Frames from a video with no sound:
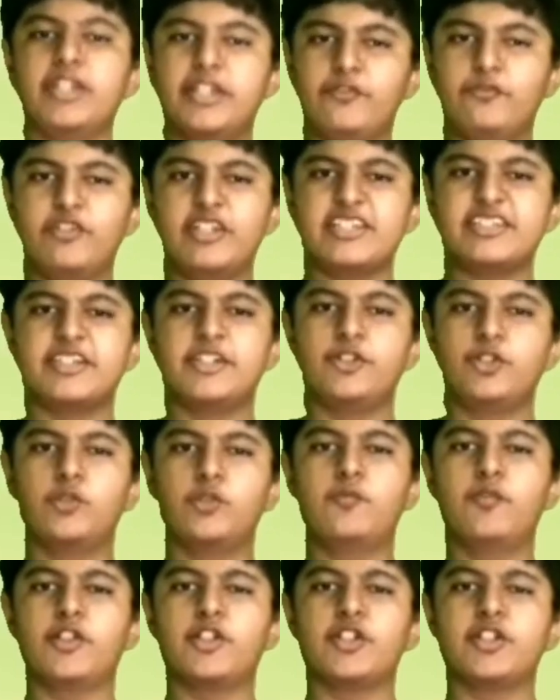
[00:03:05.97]
If yes, then
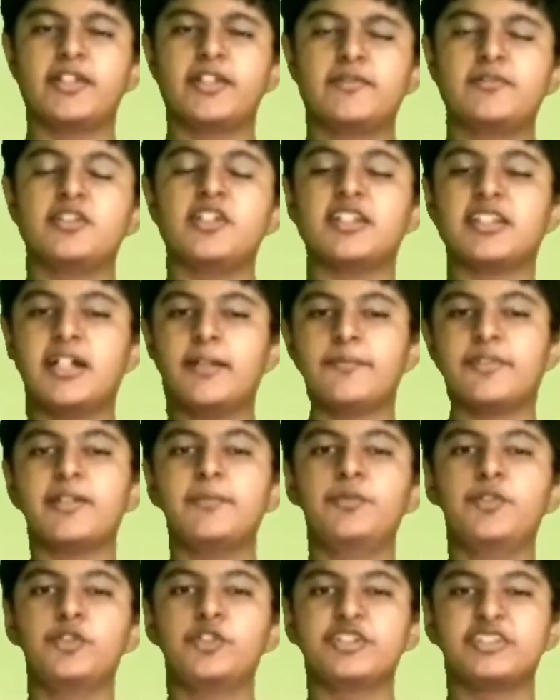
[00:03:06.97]
don't forget to give this a thumbs
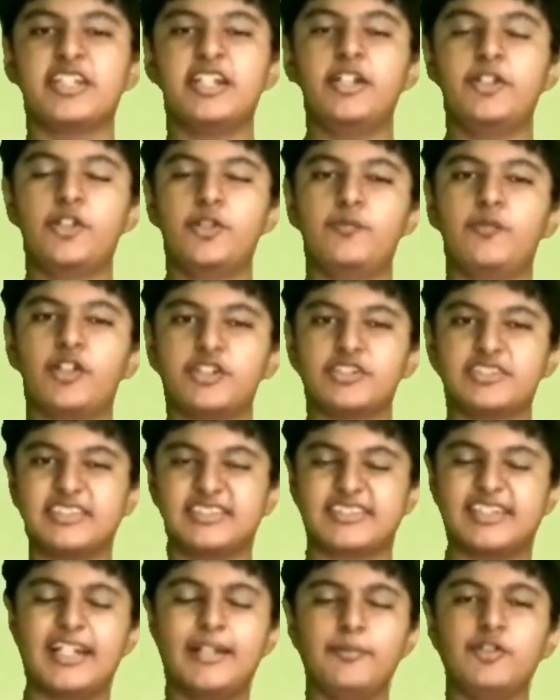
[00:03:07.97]
up, new channel, and don't forget to
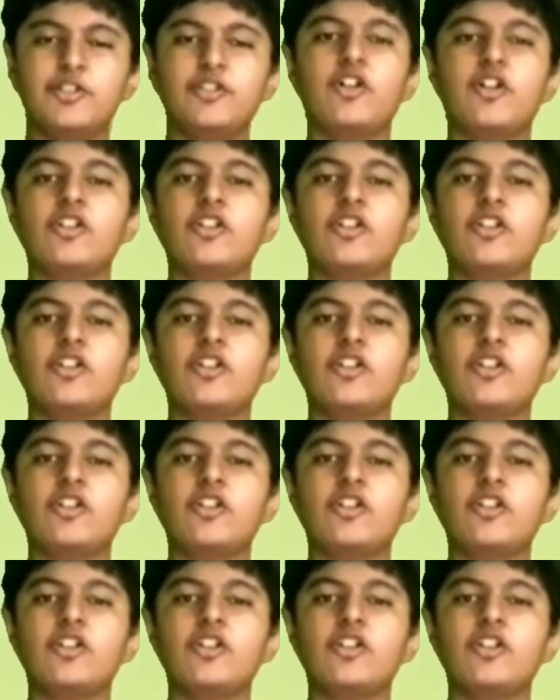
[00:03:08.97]
subscribe to it.